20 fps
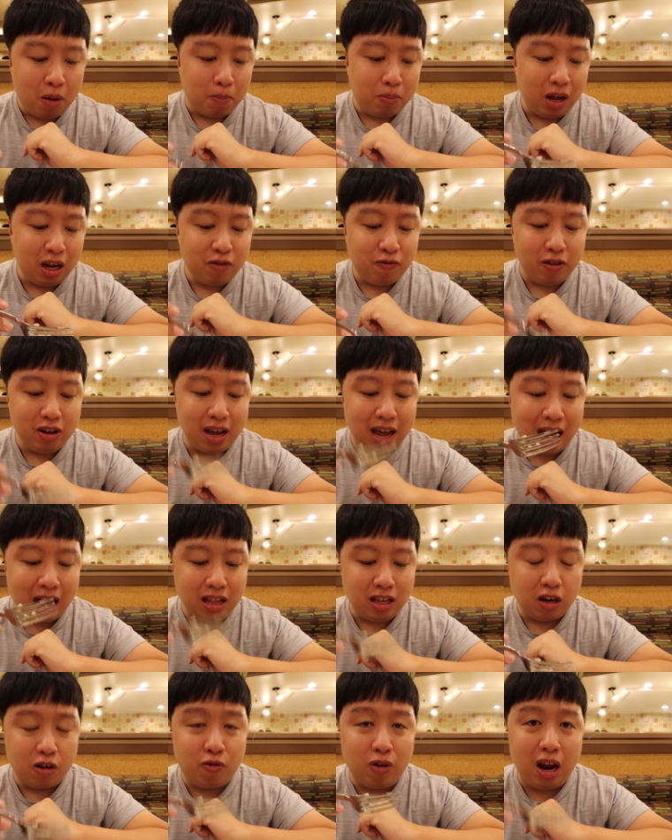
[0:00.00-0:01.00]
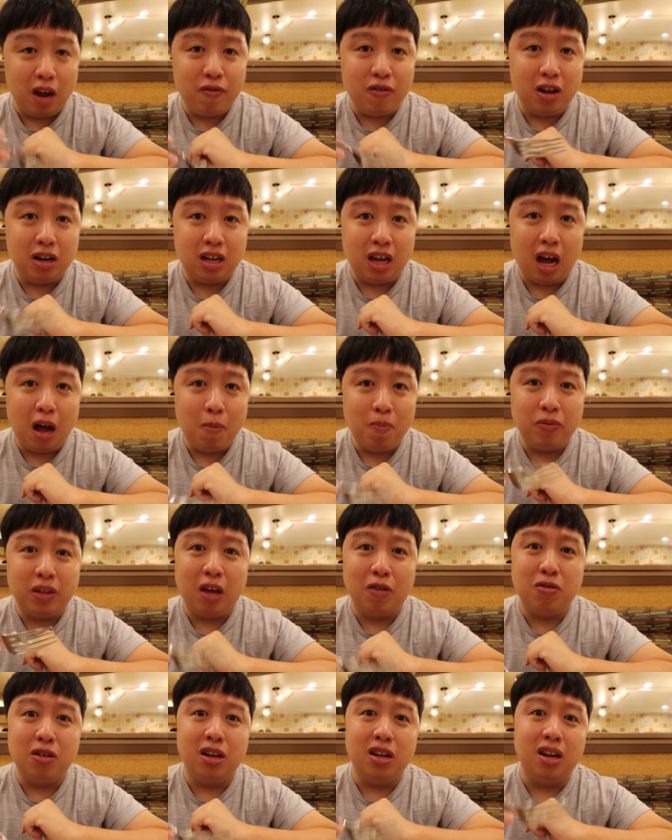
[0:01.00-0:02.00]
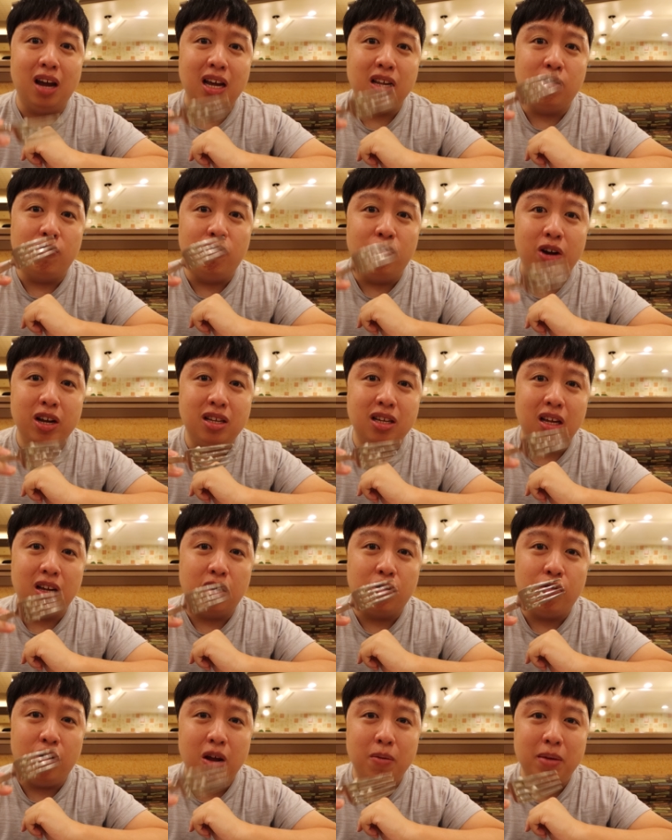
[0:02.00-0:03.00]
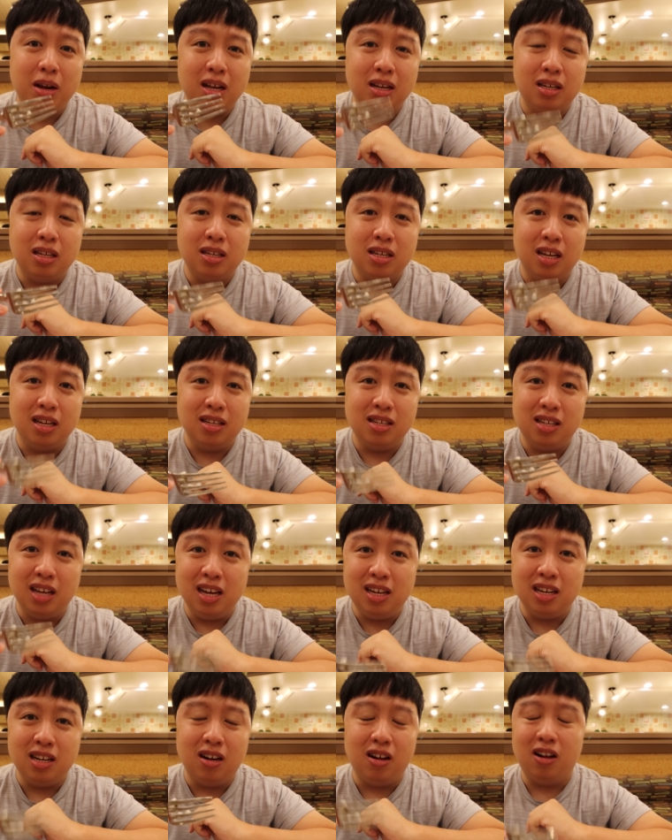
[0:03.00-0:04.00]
Plus when you add the gravy on top, it gives it a nice rich and creaminess sensation.